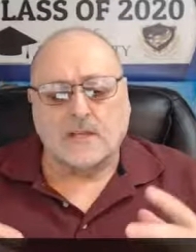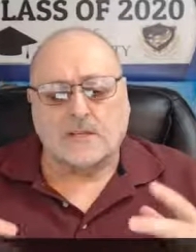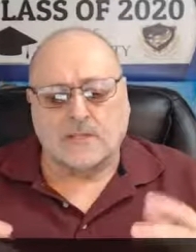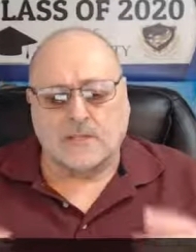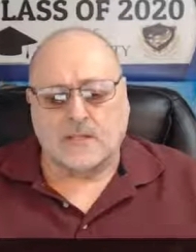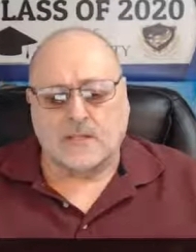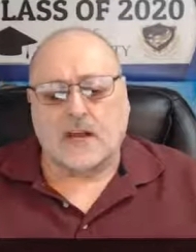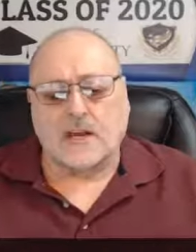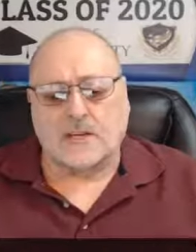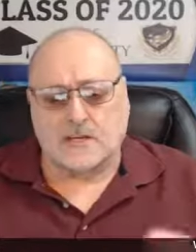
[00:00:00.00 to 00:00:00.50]

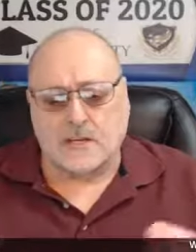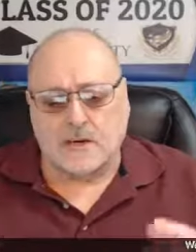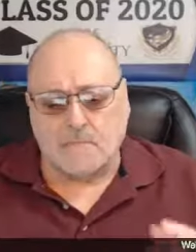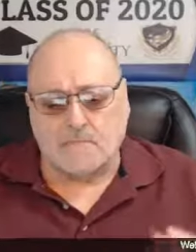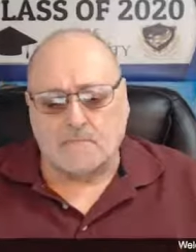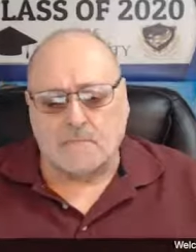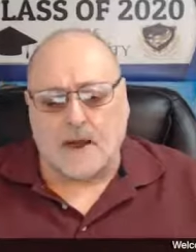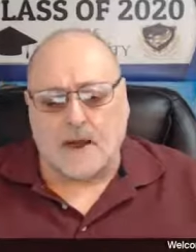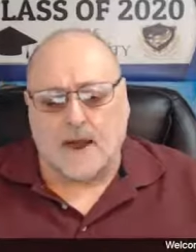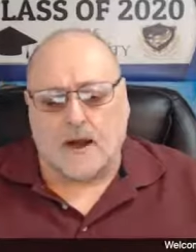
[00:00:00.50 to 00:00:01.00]

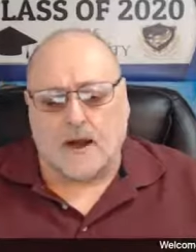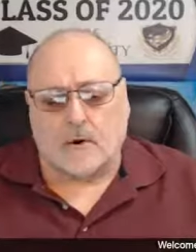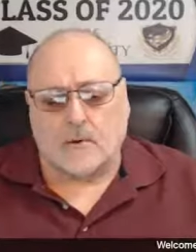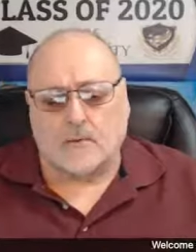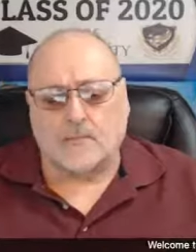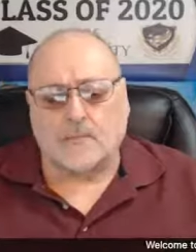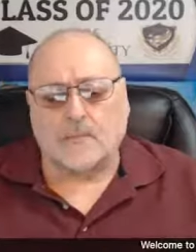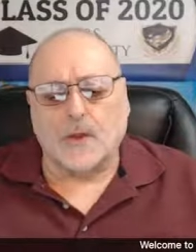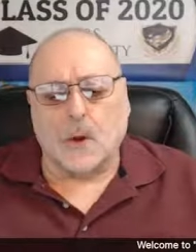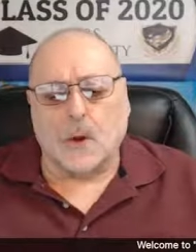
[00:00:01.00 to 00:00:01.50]
Satan
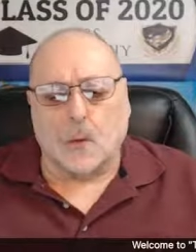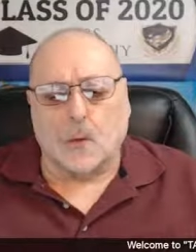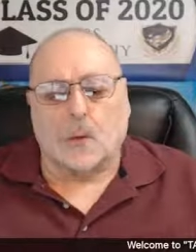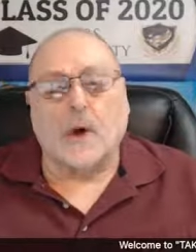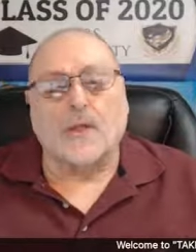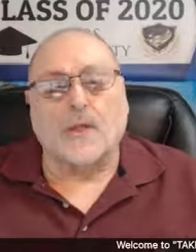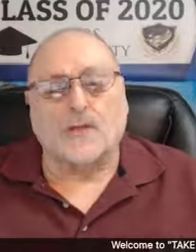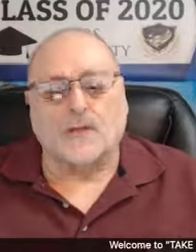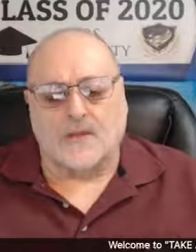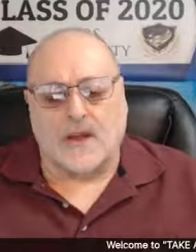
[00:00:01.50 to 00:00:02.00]
bound
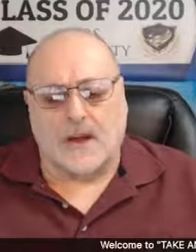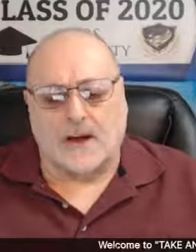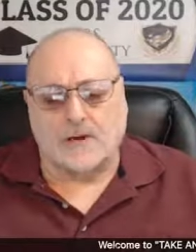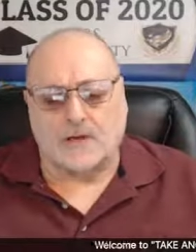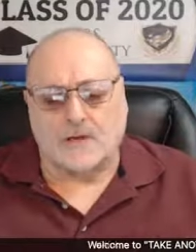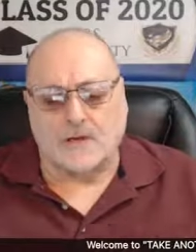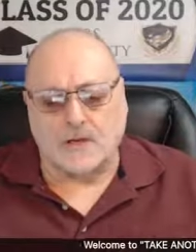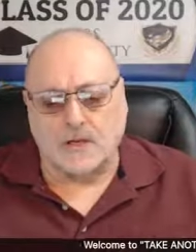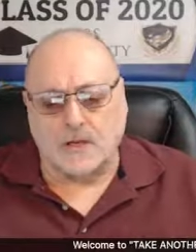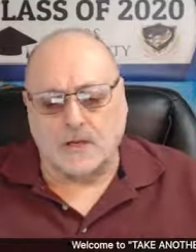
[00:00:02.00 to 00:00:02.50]

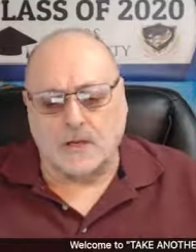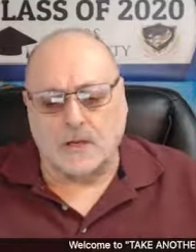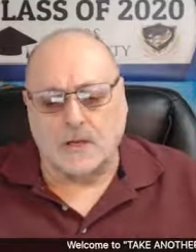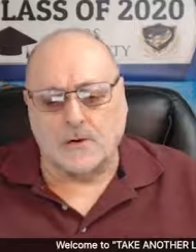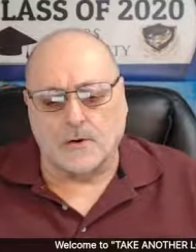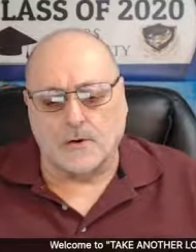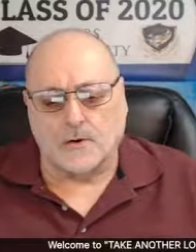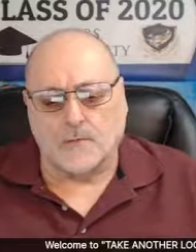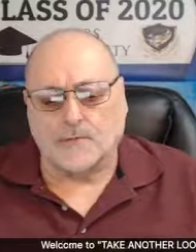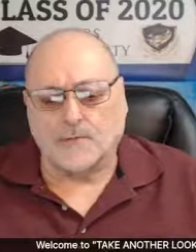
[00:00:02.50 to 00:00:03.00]
1,000
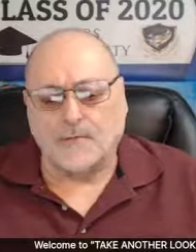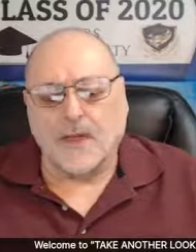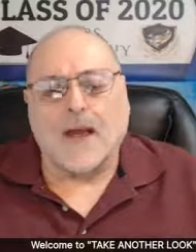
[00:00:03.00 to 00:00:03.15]
years.